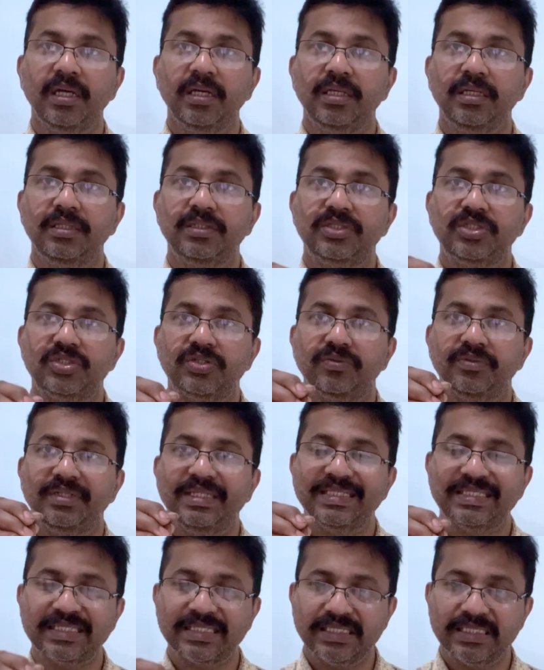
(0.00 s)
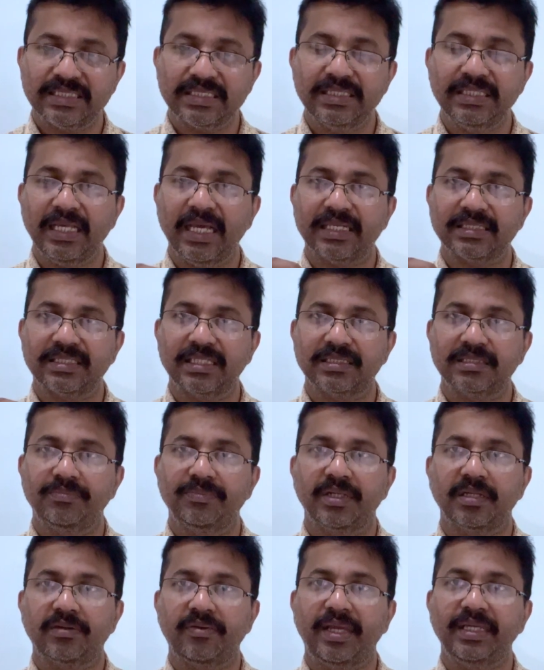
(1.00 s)
is to discuss the
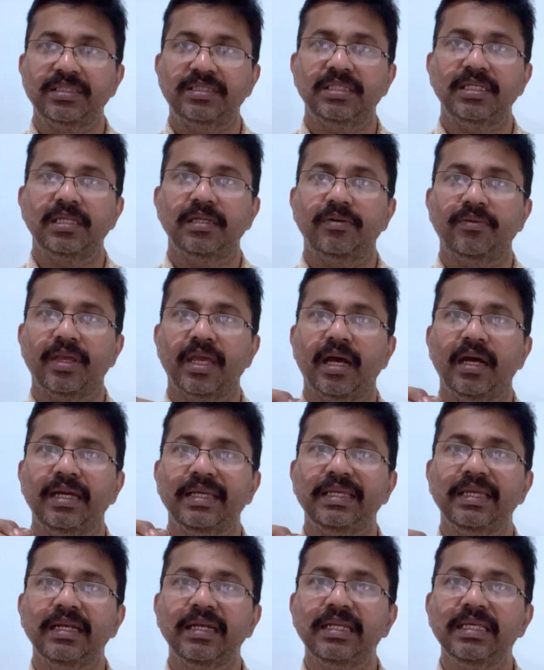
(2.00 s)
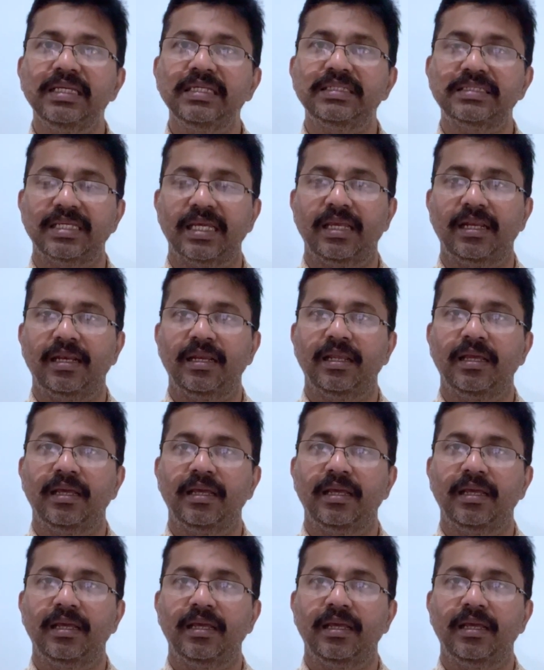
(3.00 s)
assessment criteria in detail.